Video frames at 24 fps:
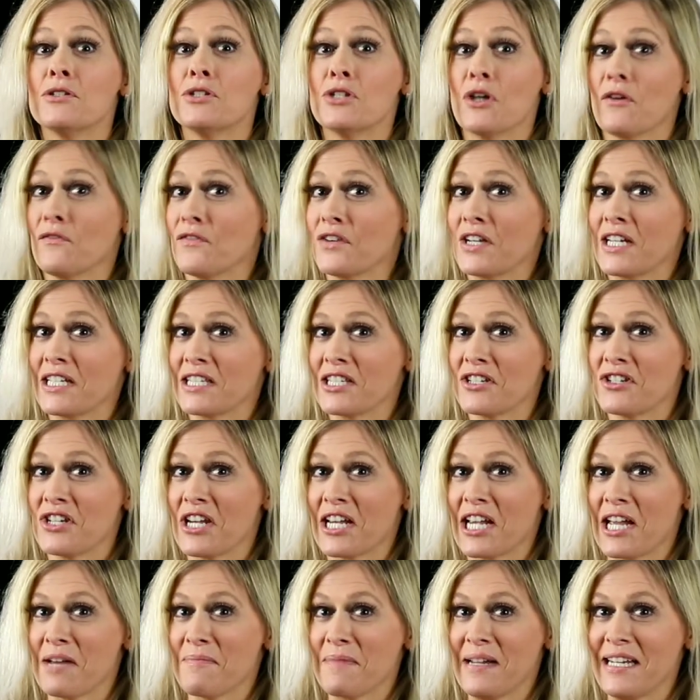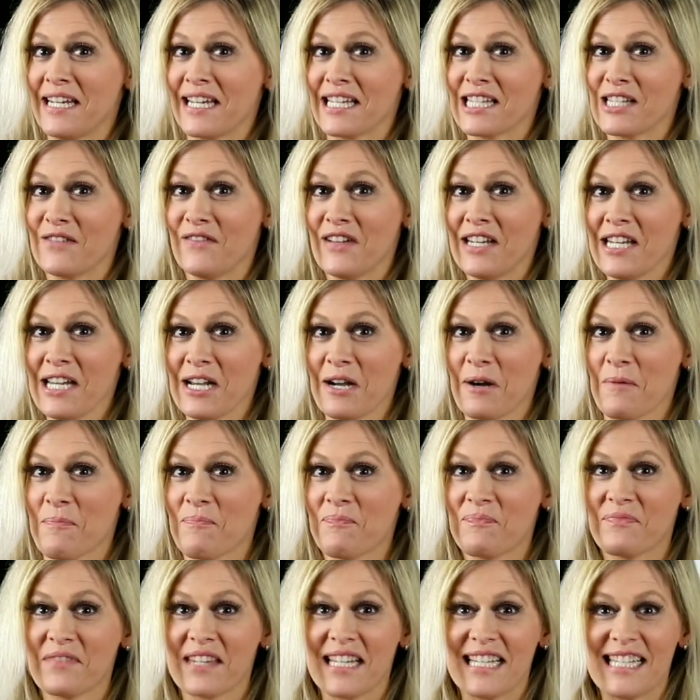Don't forget to check out my next video.
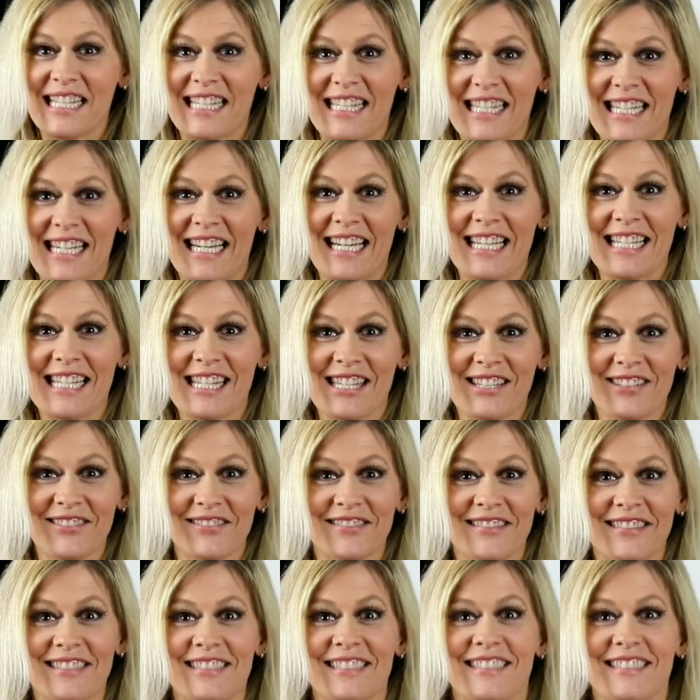See you guys soon.